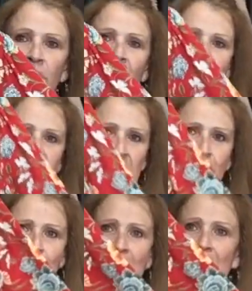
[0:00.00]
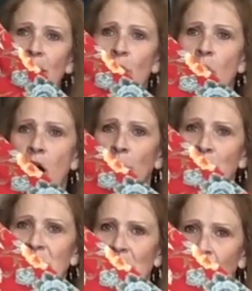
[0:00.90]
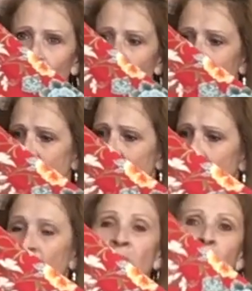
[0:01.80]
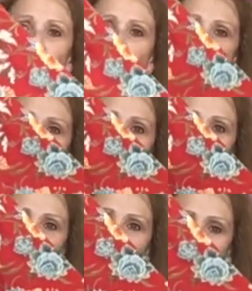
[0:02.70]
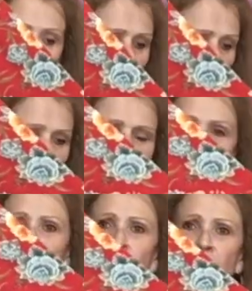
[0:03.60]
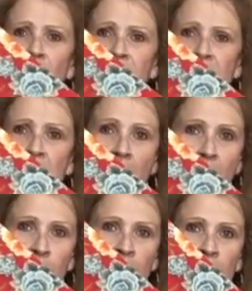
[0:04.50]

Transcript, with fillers: like a tomato, almost a rusty red floral button front top.